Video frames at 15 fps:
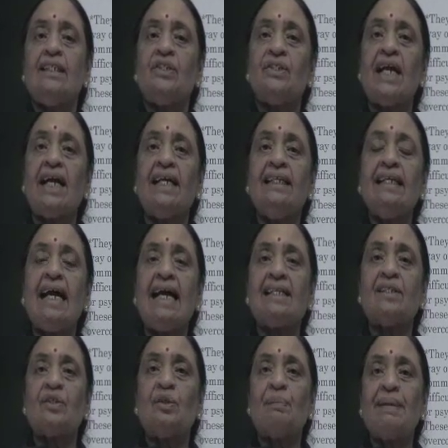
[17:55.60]
The child
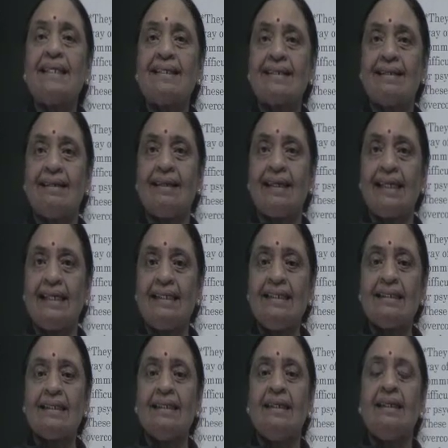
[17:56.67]
has to be
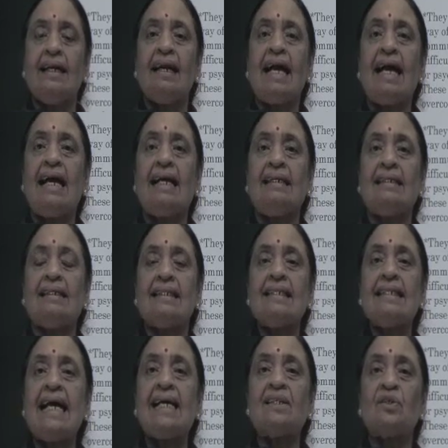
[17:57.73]
screened, and
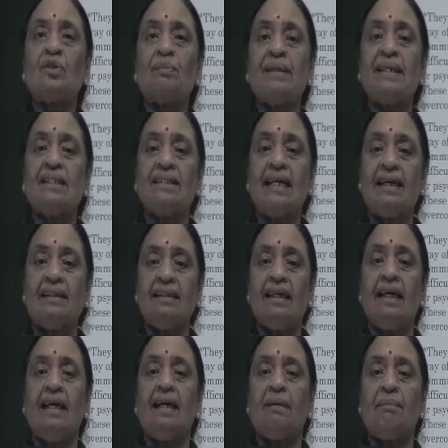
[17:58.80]
this has to be
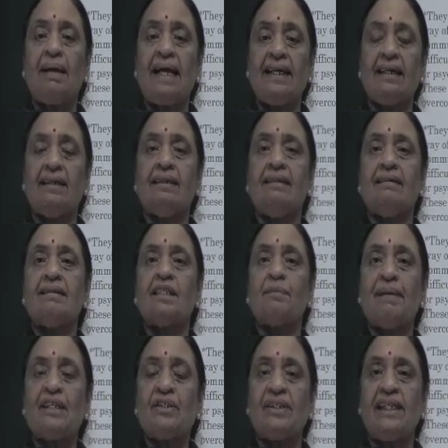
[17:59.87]
done by a
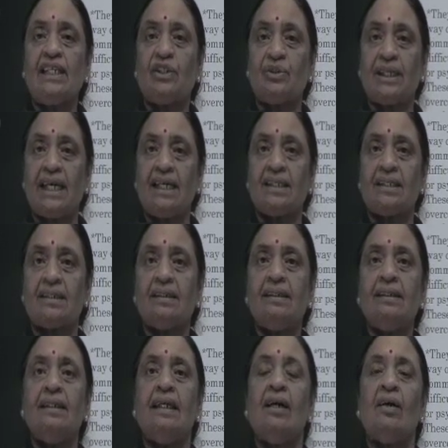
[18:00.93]
special
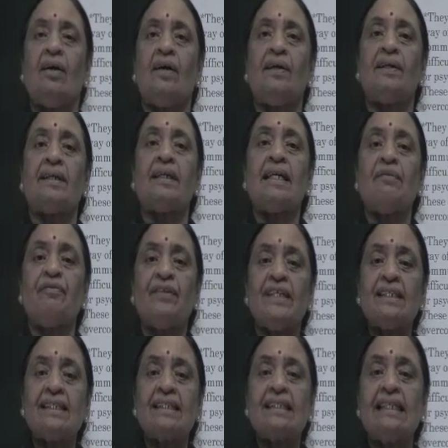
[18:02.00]
educator, or
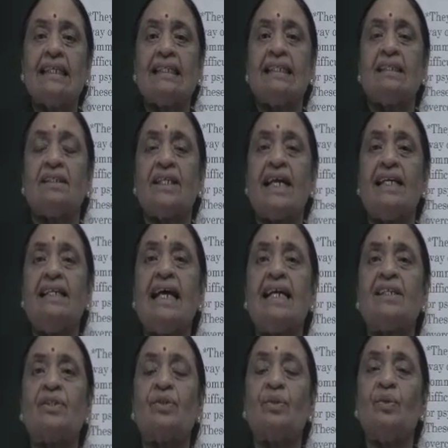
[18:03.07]
firstly, the child
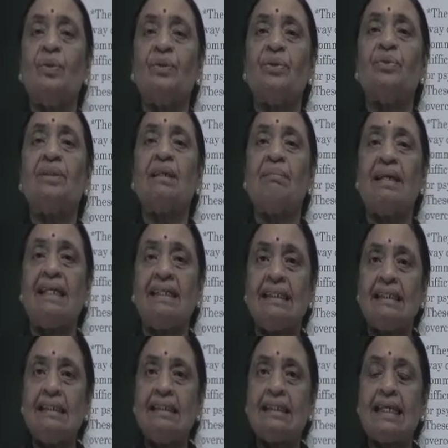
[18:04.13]
has to go through the
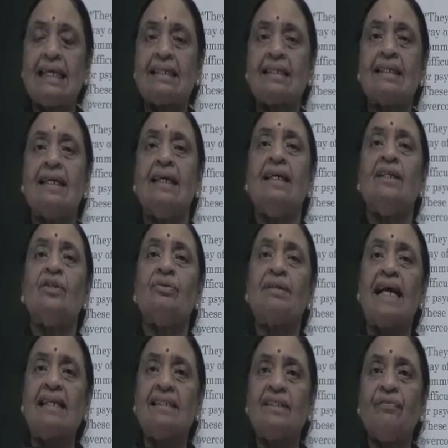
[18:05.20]
medical tests to
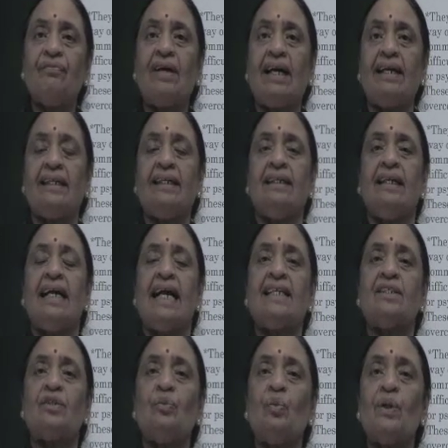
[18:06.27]
ratify
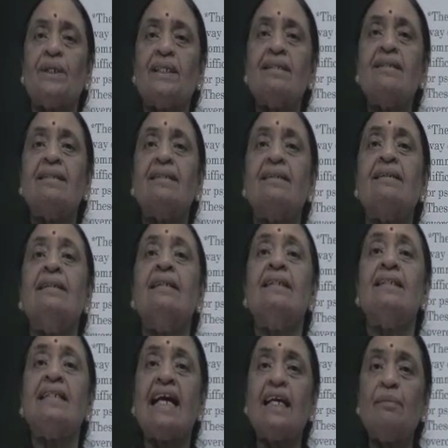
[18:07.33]
as to what is the
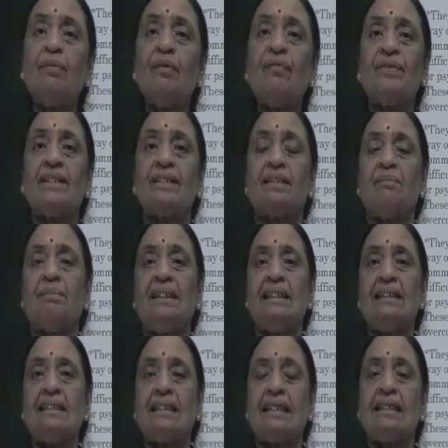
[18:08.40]
type of
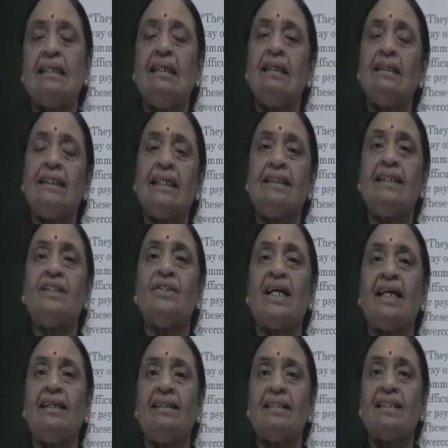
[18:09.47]
disability that the
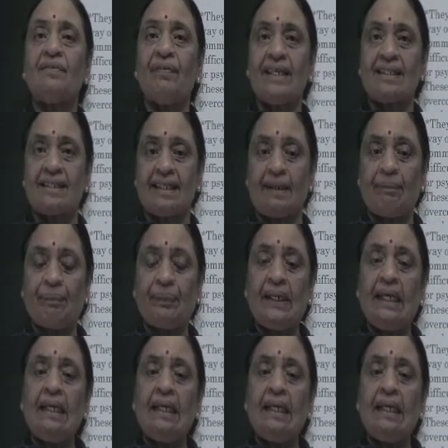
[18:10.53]
child is facing.